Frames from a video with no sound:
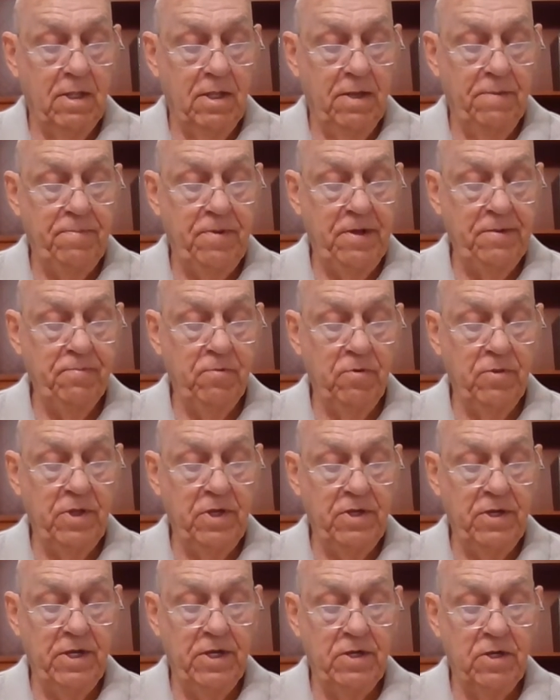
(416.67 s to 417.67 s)
The people
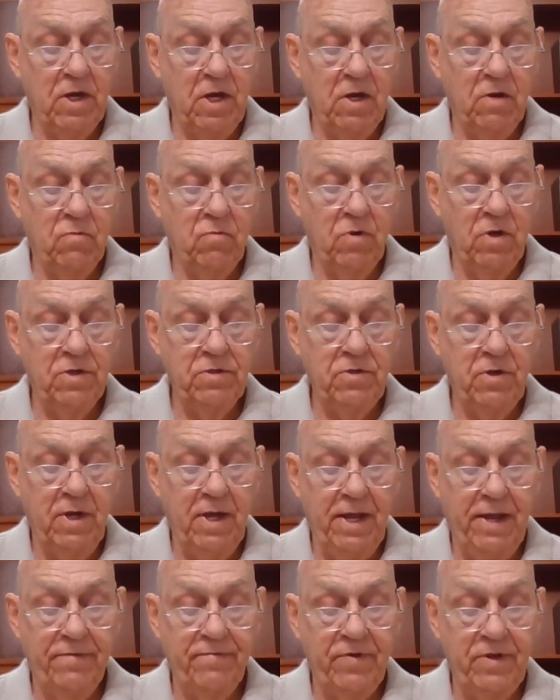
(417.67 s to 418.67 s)
that did not want to
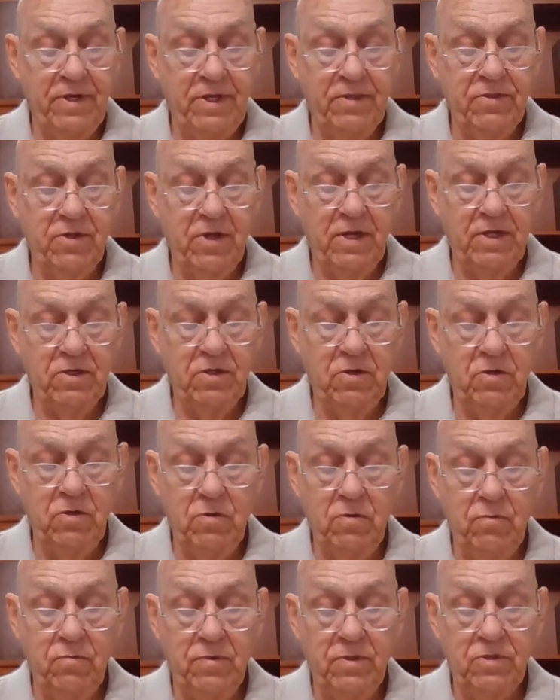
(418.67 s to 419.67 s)
have anything to
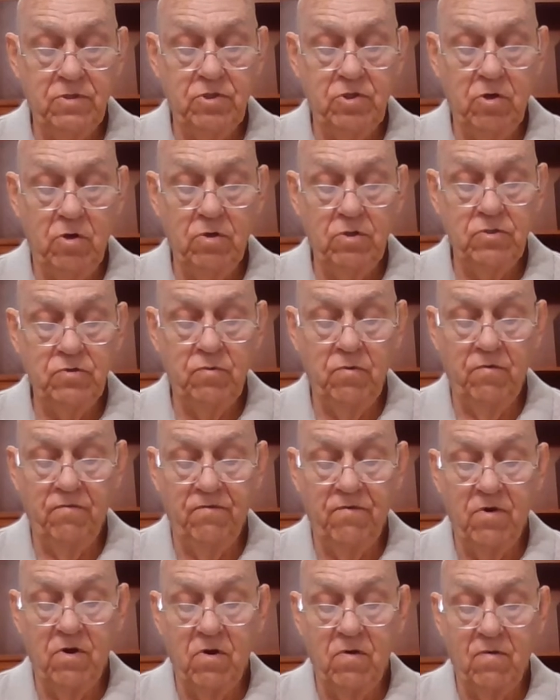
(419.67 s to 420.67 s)
do with church will
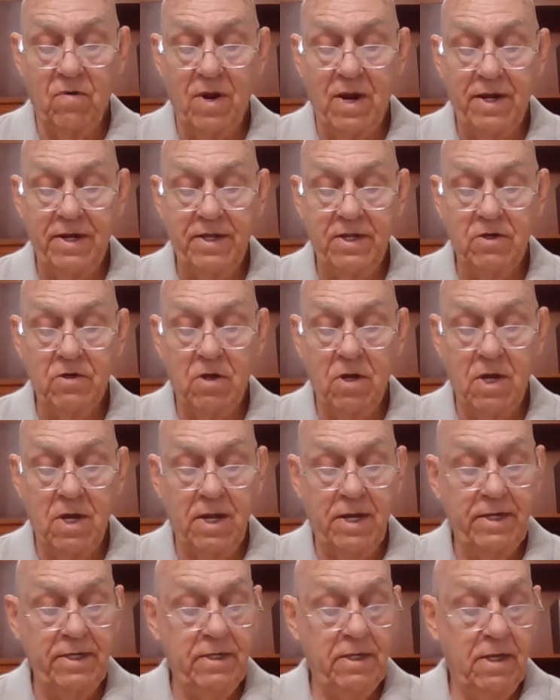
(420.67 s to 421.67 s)
fall right in
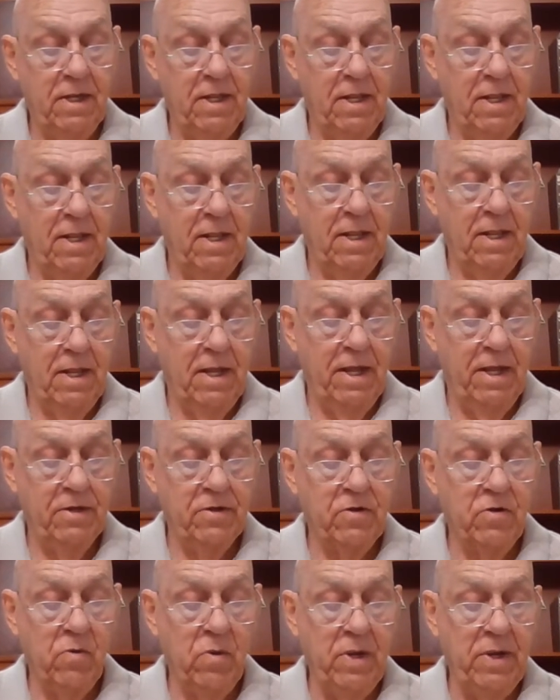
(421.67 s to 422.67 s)
line and
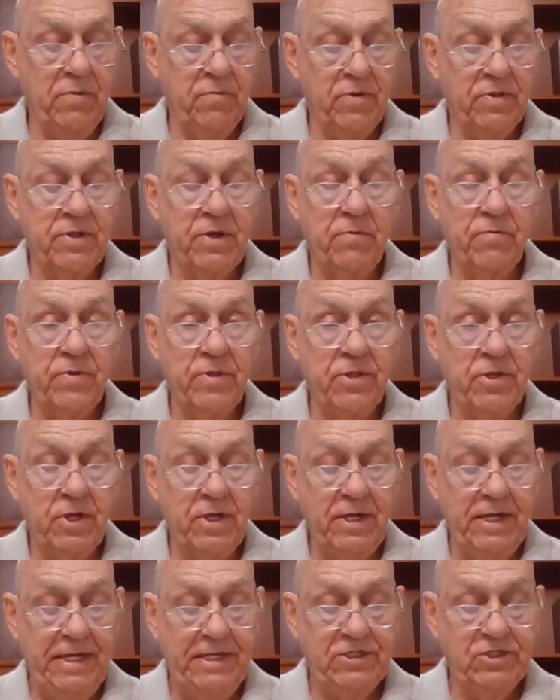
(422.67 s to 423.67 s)
agree with
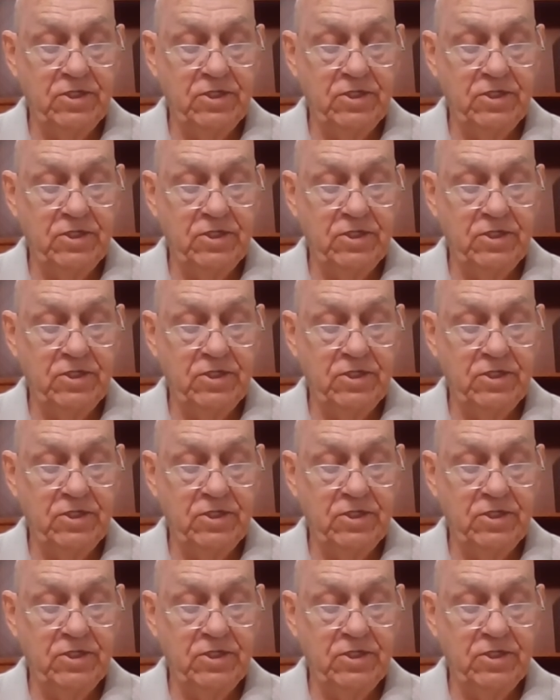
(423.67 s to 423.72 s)
everything he